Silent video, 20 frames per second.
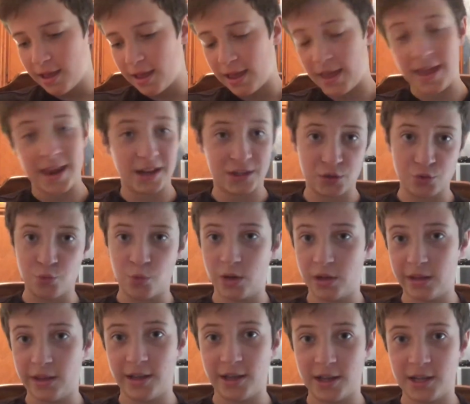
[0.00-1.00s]
and it's a
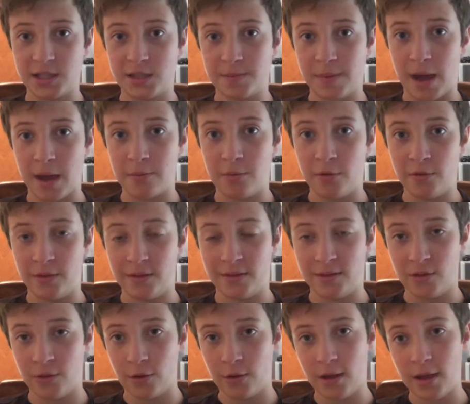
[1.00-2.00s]
really good spy movie
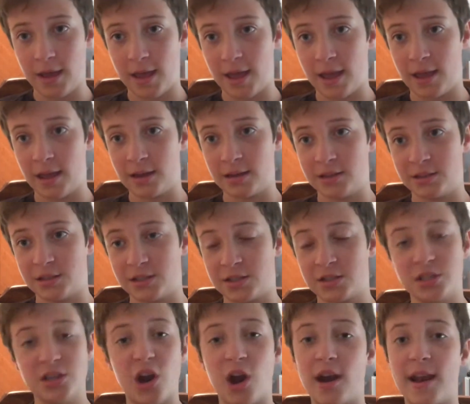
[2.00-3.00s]
too. And to
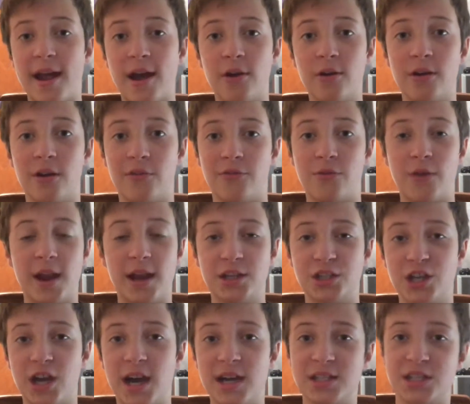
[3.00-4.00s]
start out a
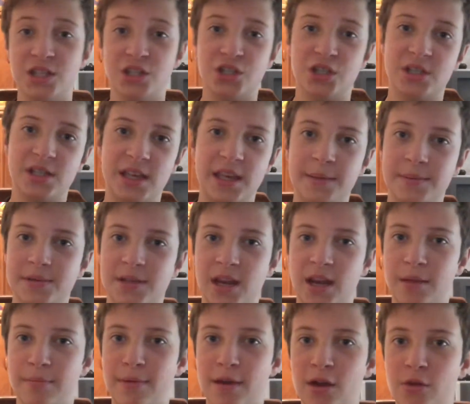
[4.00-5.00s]
franchise that just keeps
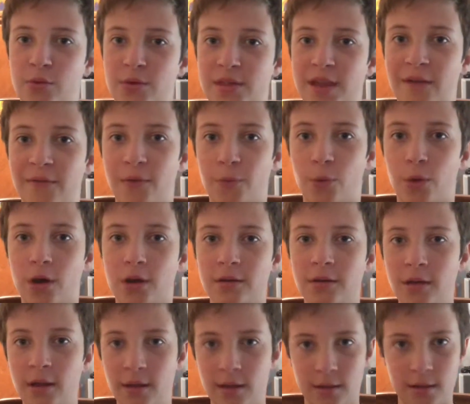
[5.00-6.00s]
getting better with
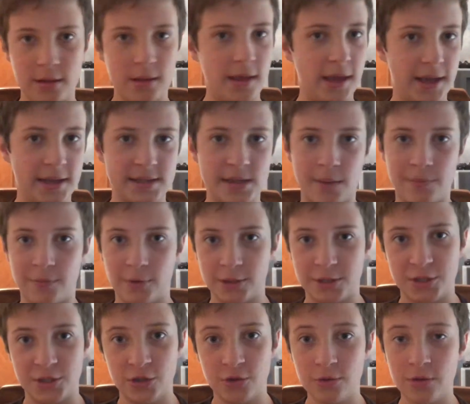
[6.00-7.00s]
everyone, except for
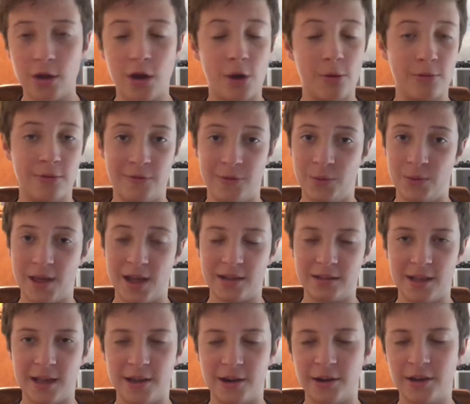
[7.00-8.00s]
two, I'll review that
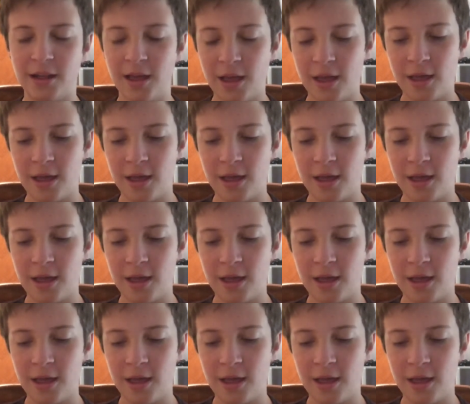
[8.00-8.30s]
later,